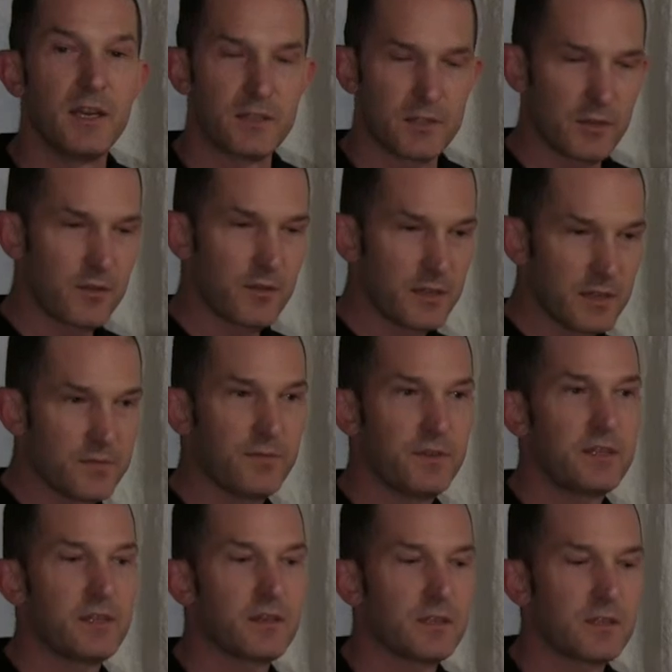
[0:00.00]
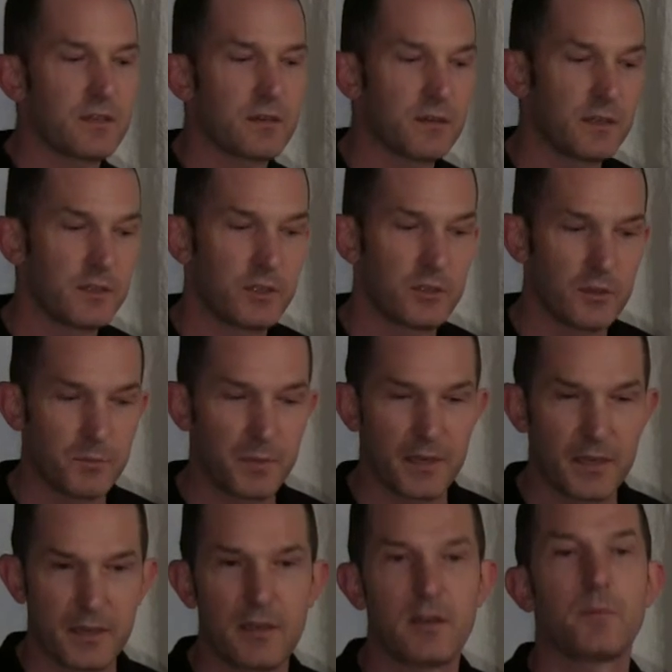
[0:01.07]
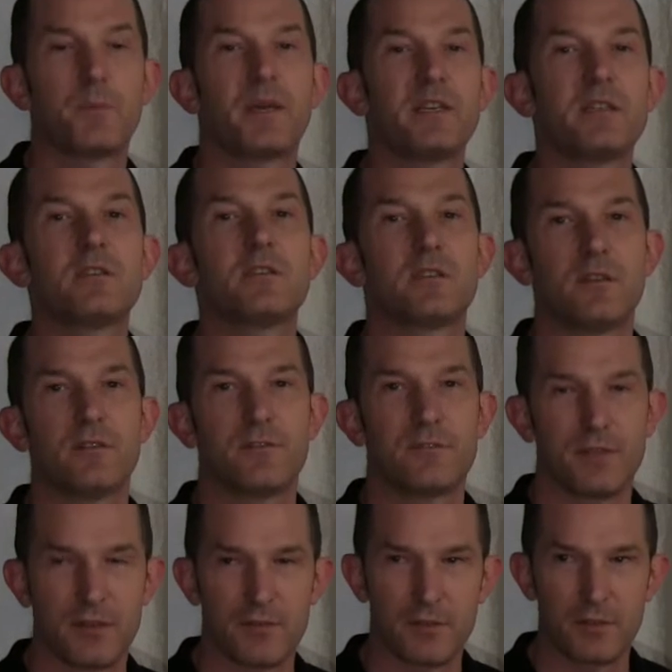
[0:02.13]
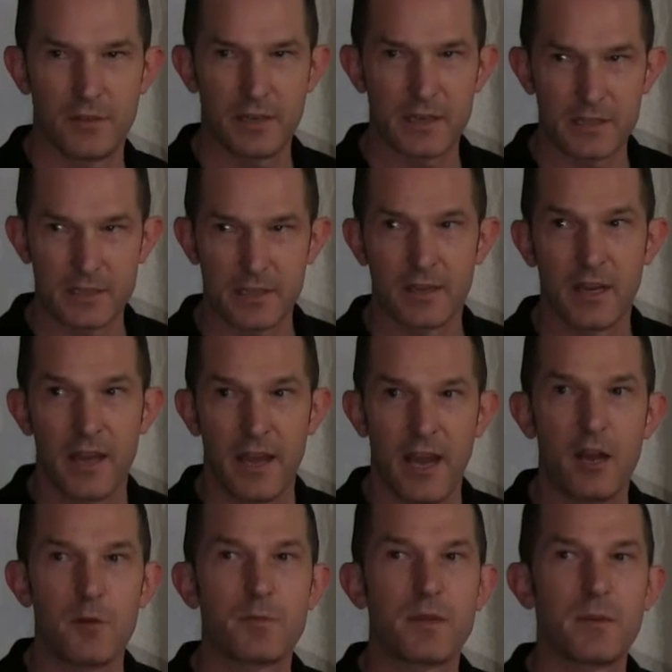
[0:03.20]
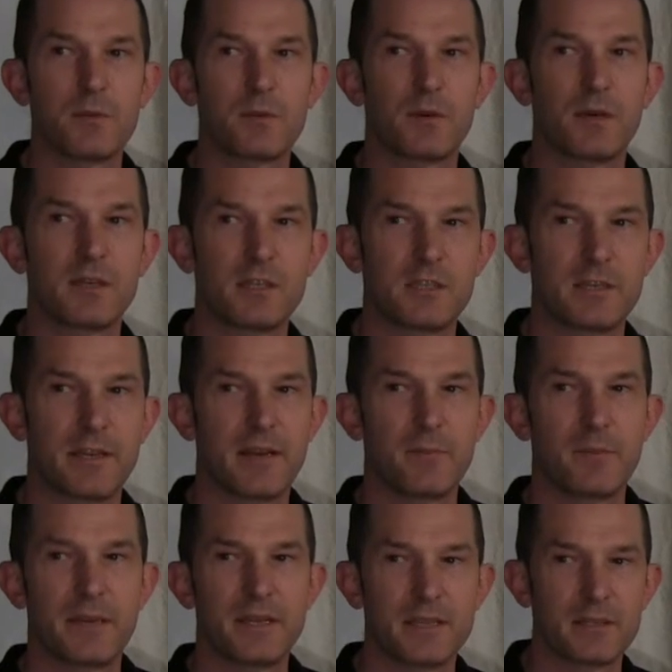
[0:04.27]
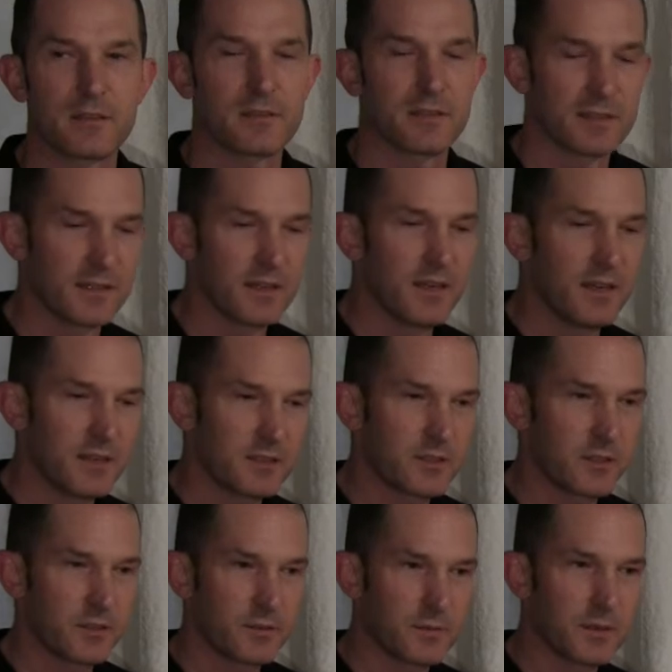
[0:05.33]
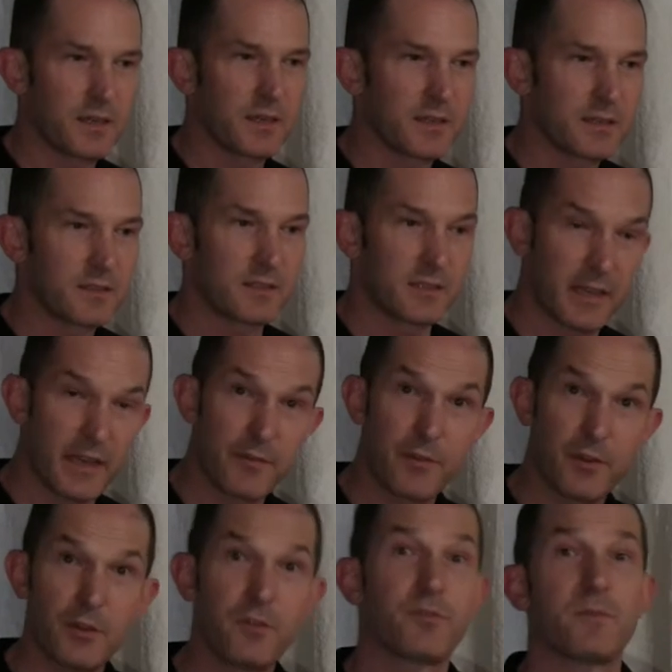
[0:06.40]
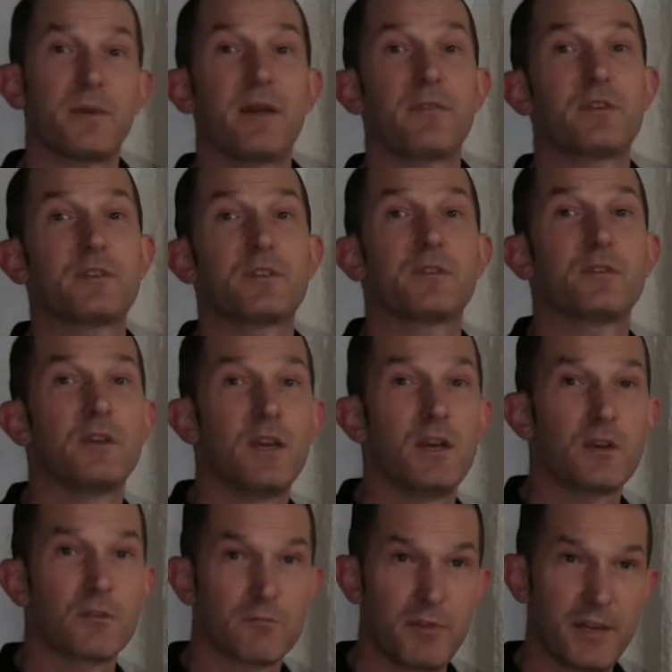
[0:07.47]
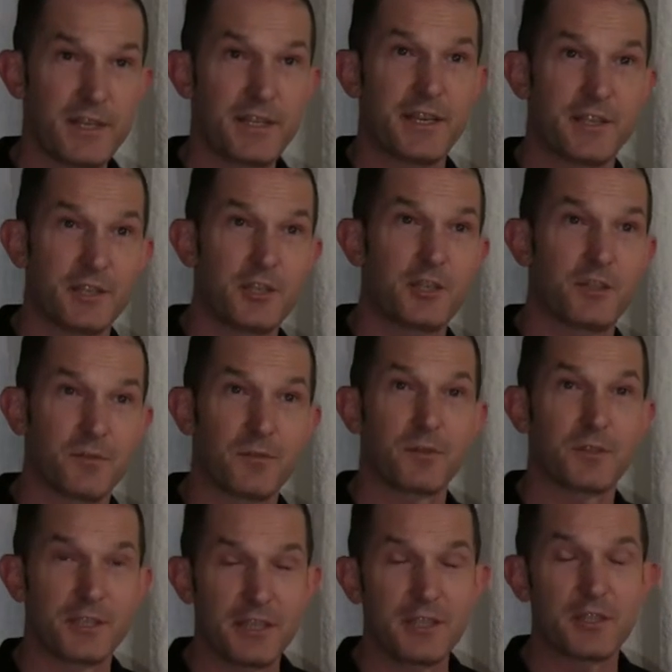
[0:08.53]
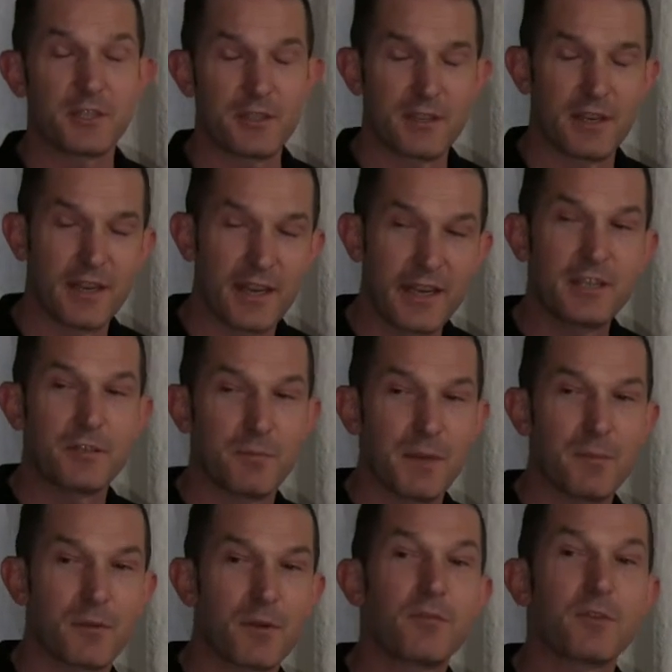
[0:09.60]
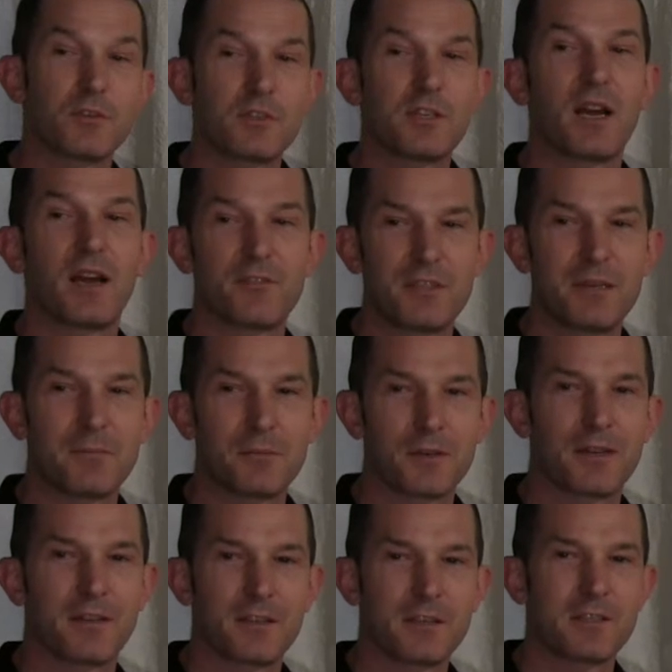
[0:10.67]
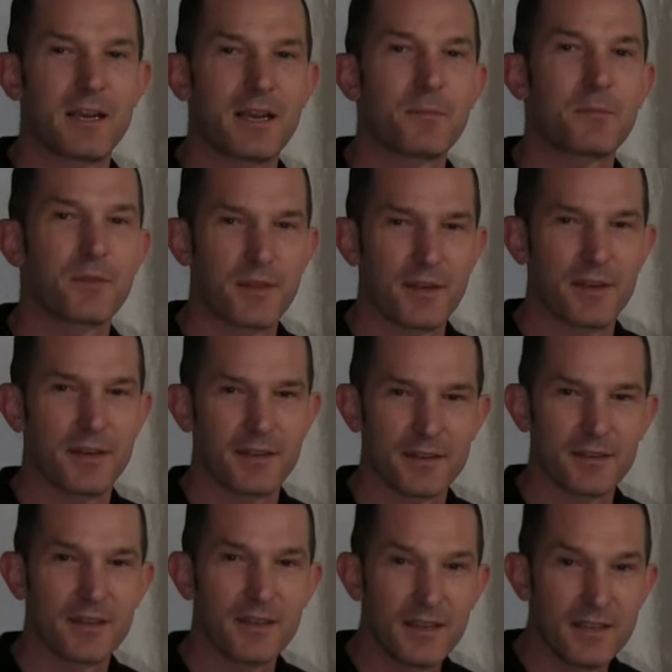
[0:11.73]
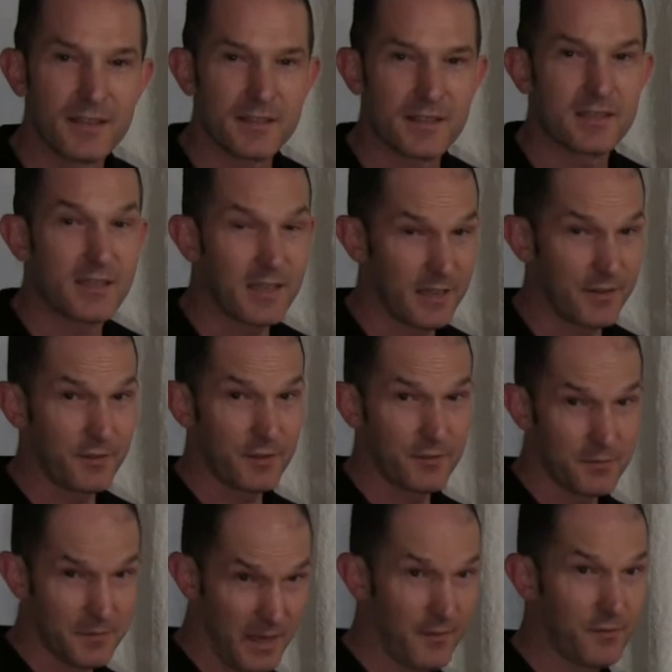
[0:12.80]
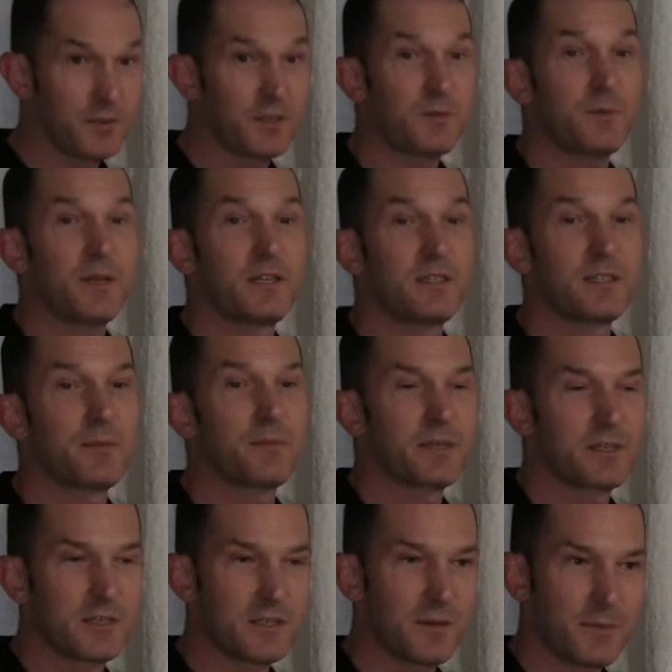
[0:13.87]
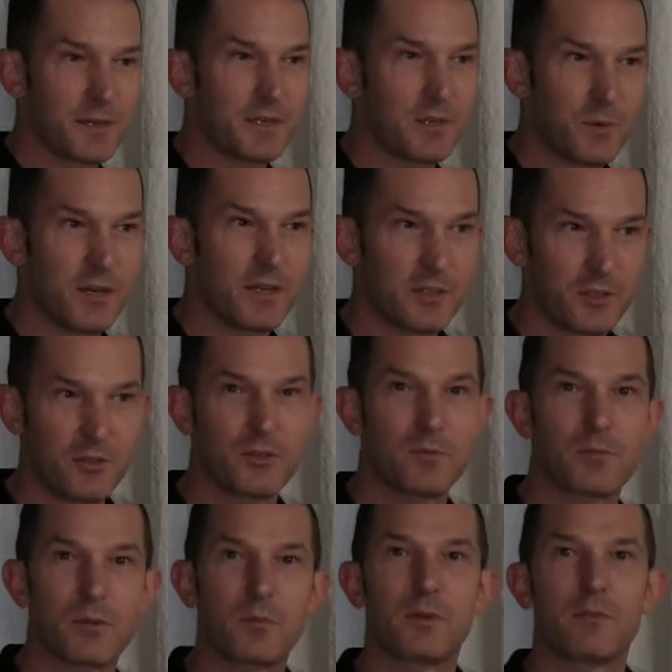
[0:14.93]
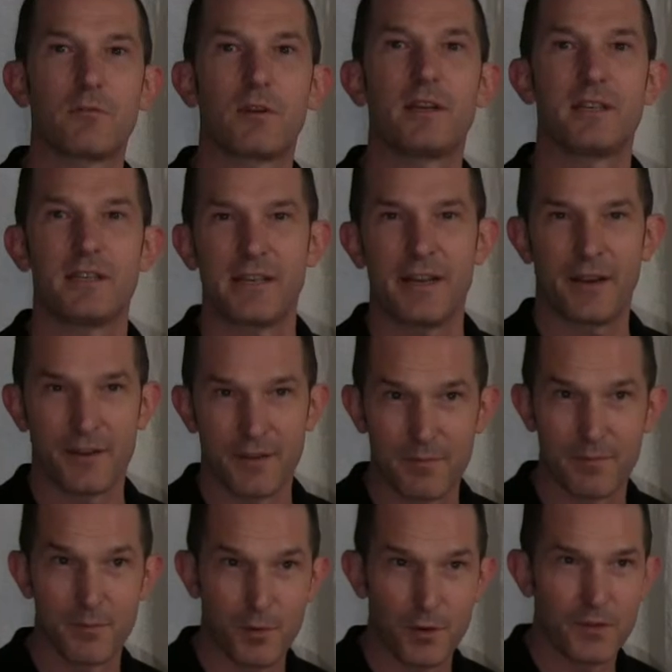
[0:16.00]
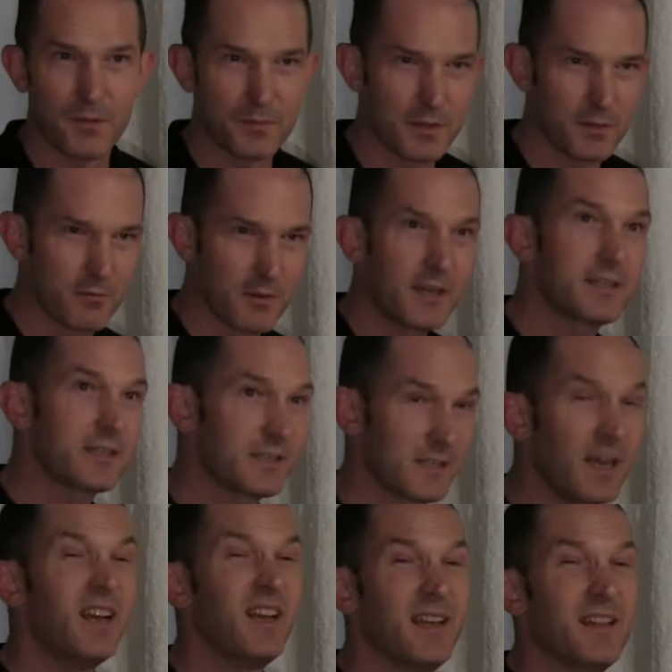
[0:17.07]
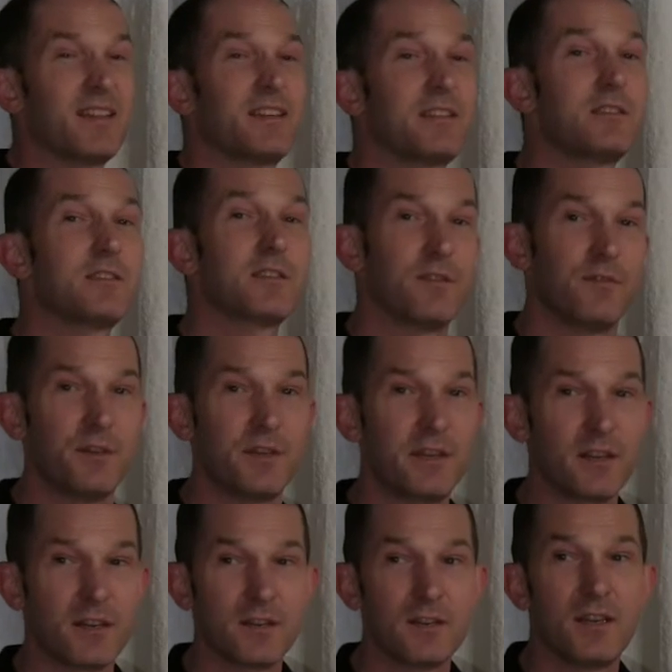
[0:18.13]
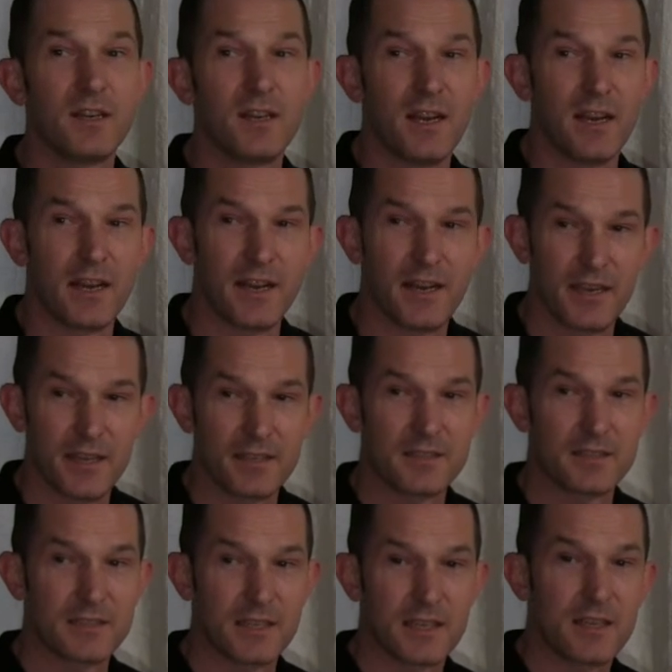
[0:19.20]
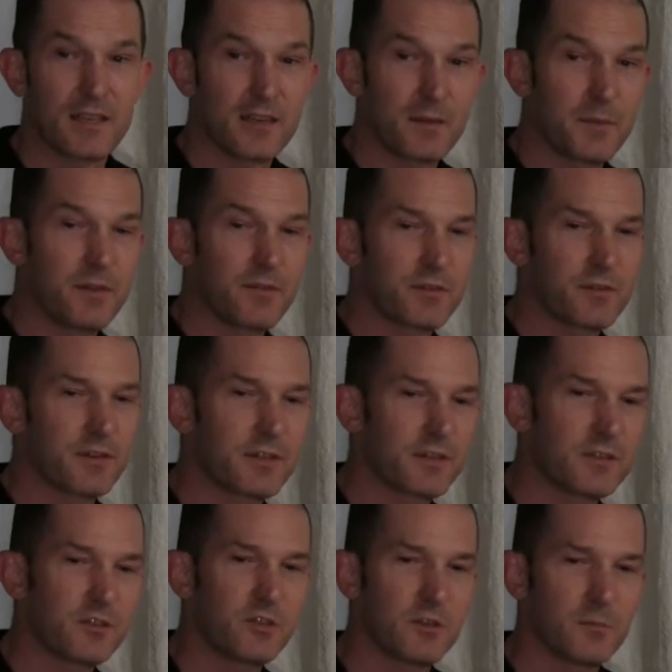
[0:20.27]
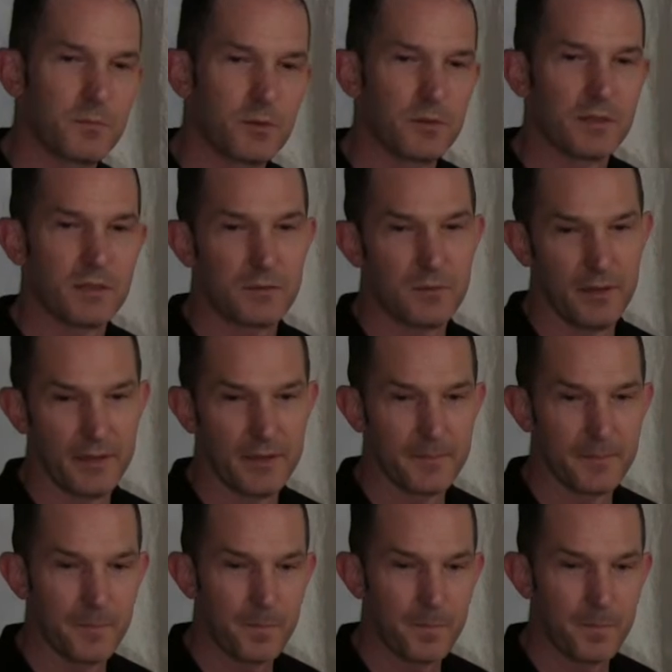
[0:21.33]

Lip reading: So this video series should be little pieces of learning to help them to understand better and to save you from having to reteach or teach each member of your staff separately the same thing. And as they say, if you have to explain something to somebody twice, you should probably write it down and put them to the writings. This is the video, and it'll be very consumable this way.